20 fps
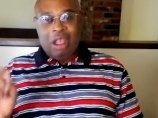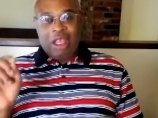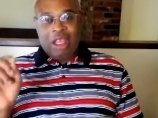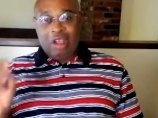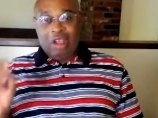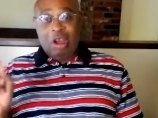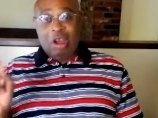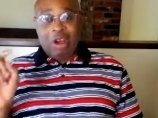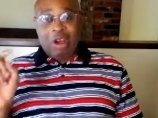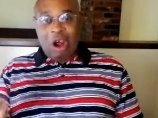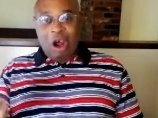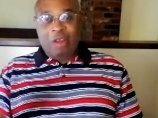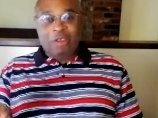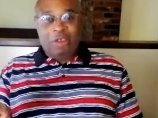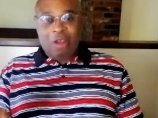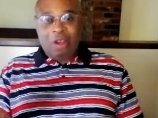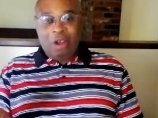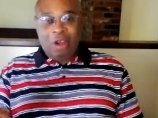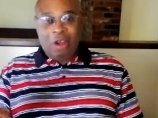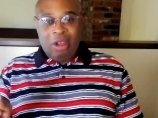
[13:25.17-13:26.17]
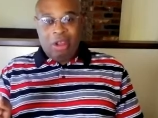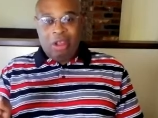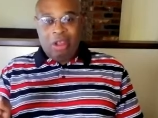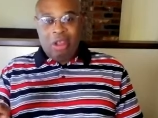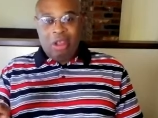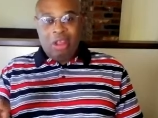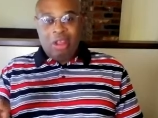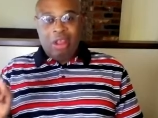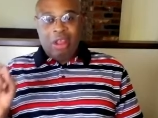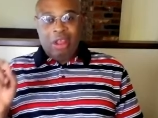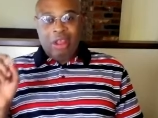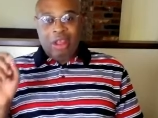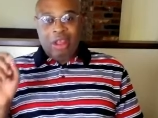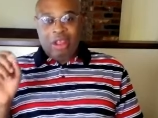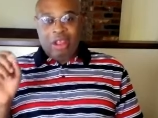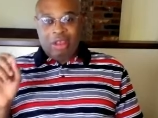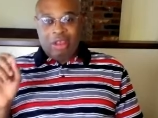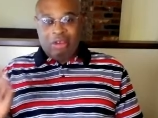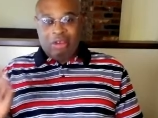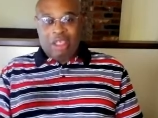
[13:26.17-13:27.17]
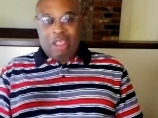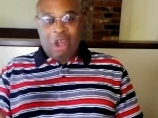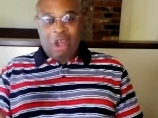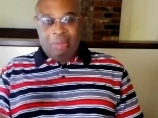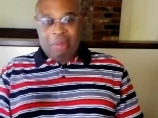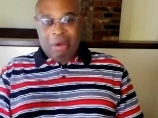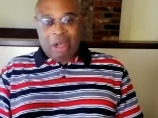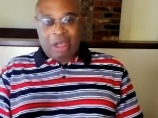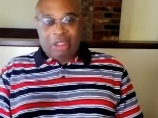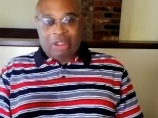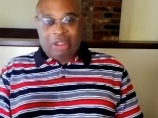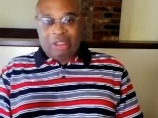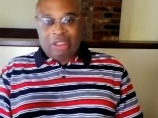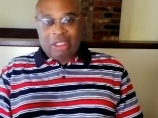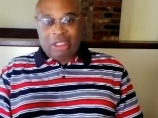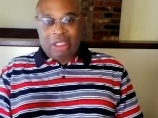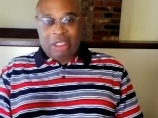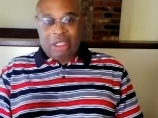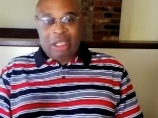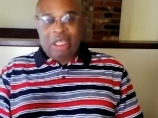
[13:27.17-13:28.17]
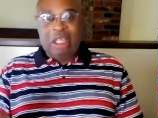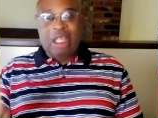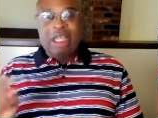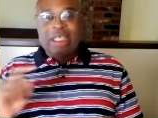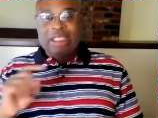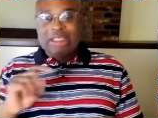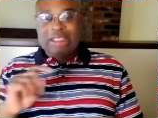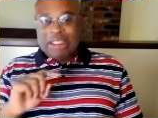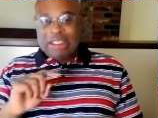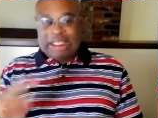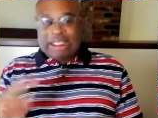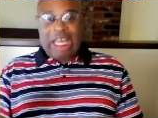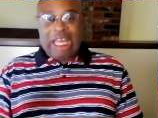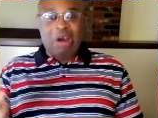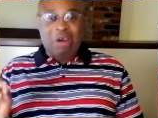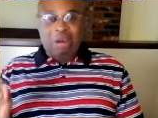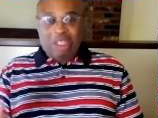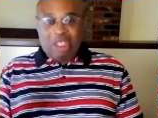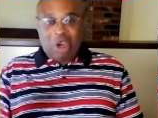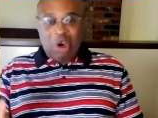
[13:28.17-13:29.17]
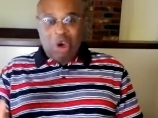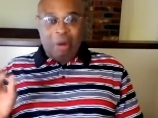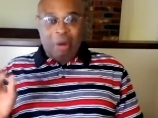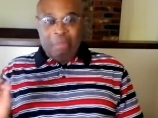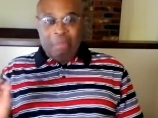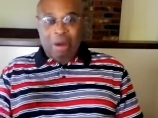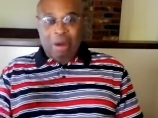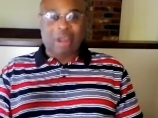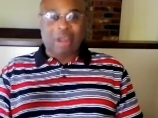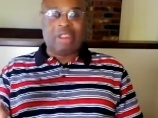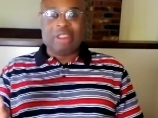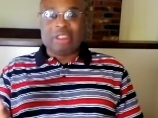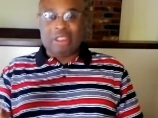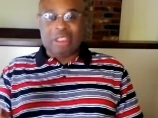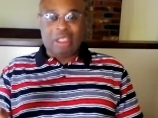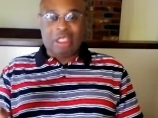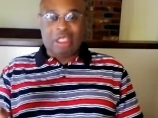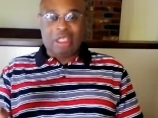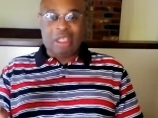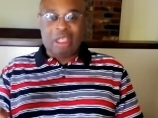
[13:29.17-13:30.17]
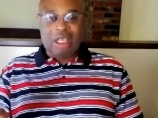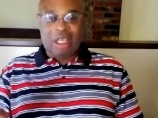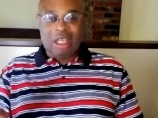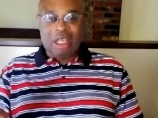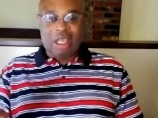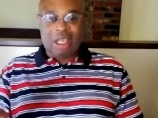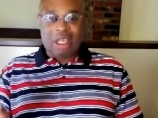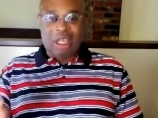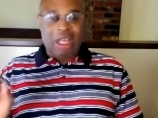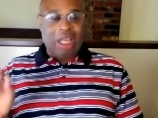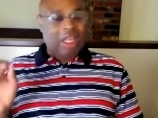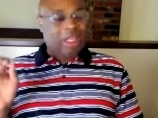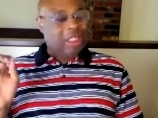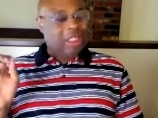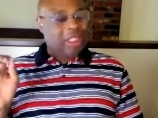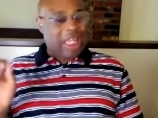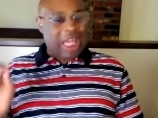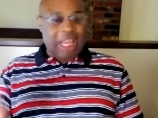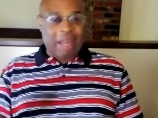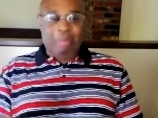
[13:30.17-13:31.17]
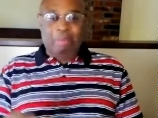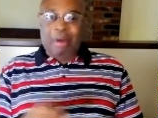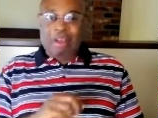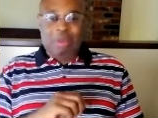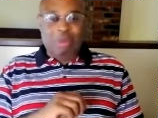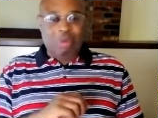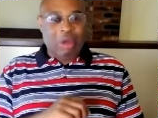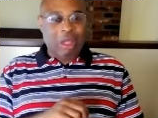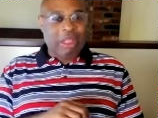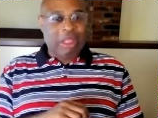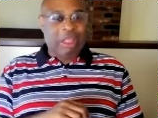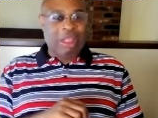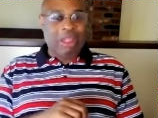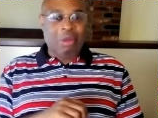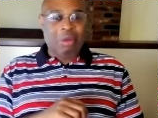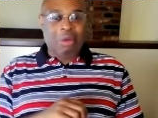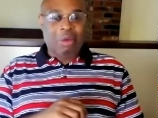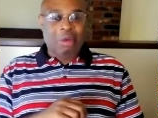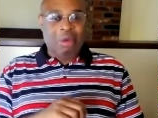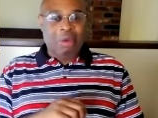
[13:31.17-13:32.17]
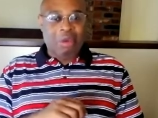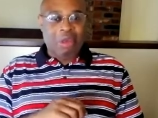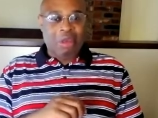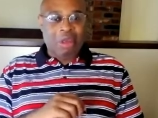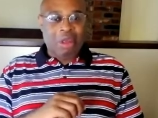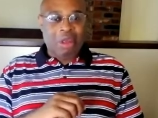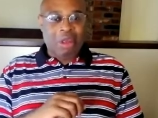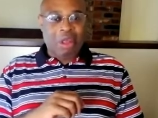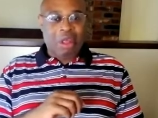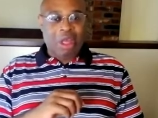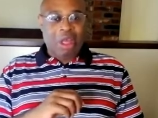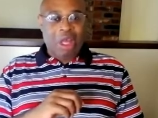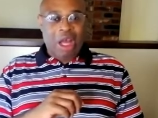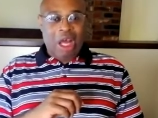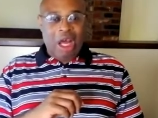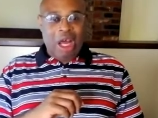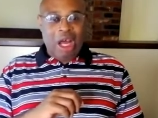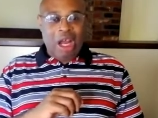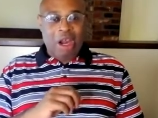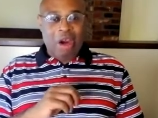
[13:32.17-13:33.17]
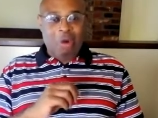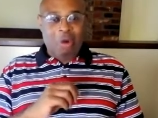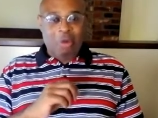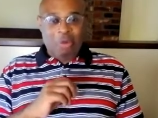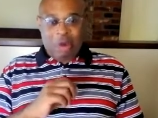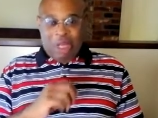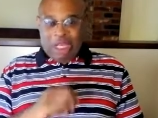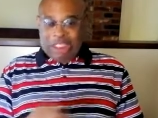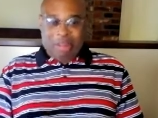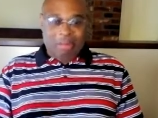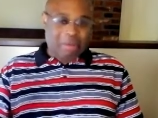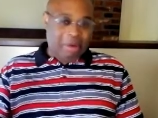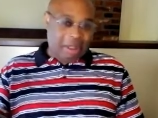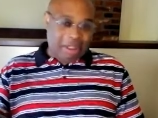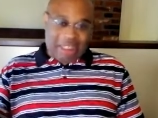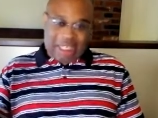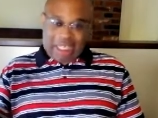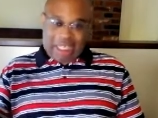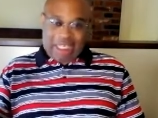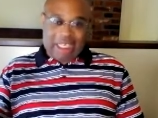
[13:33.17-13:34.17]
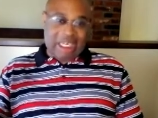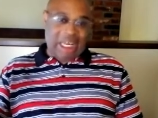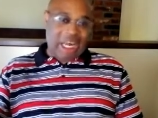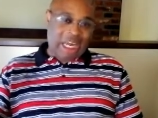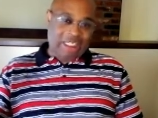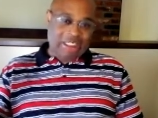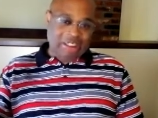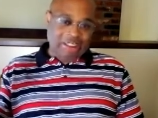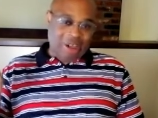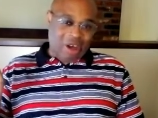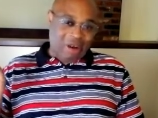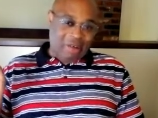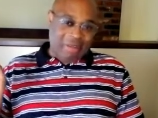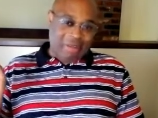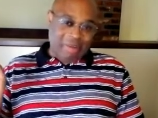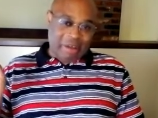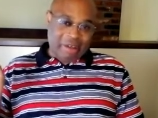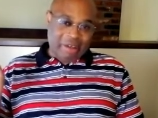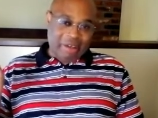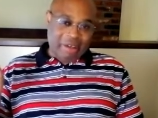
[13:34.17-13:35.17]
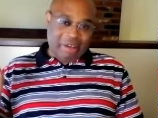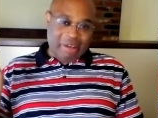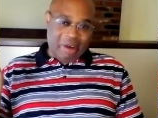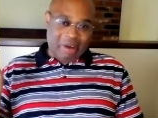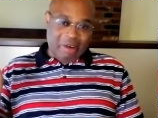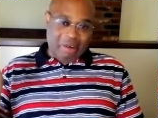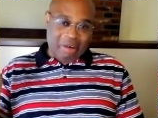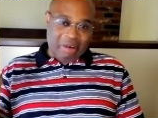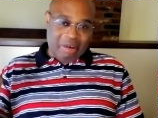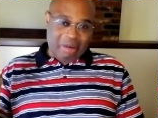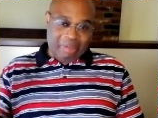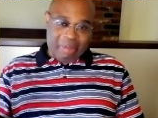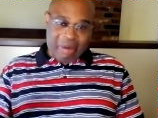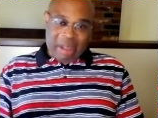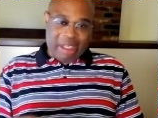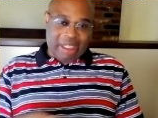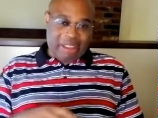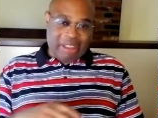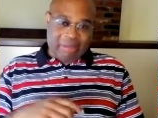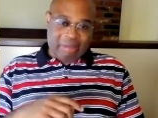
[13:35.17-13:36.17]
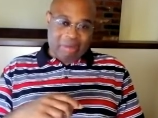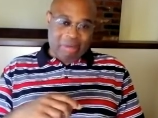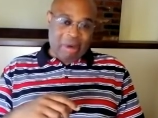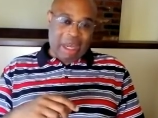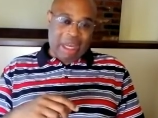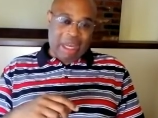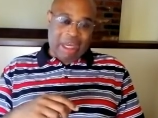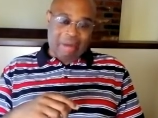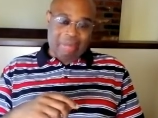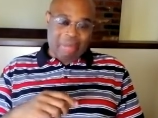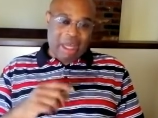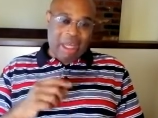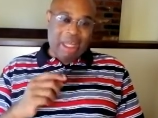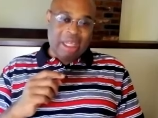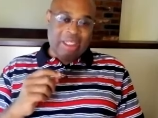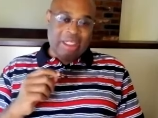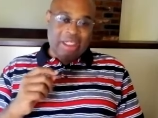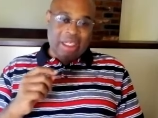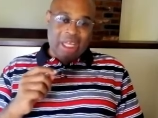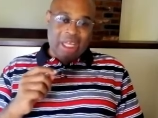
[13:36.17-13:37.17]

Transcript: You're an author. You sell books. Sell your books. Take books with you. Uh, read your books at the doctor's office, on the bus, if you ride the bus,